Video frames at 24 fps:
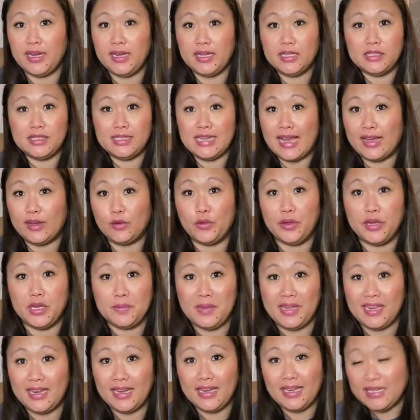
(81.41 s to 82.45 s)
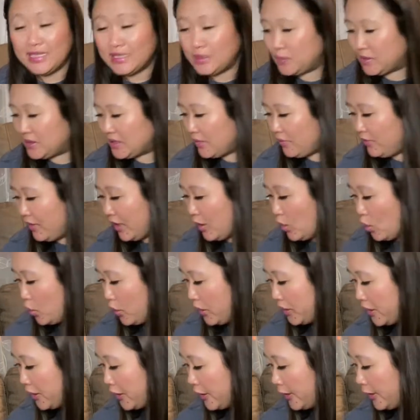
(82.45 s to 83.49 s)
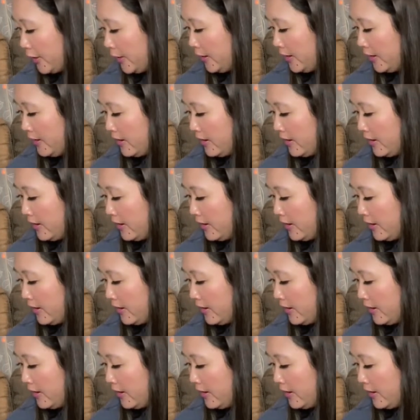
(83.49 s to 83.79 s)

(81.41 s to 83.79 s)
It's not going to be in any specific order.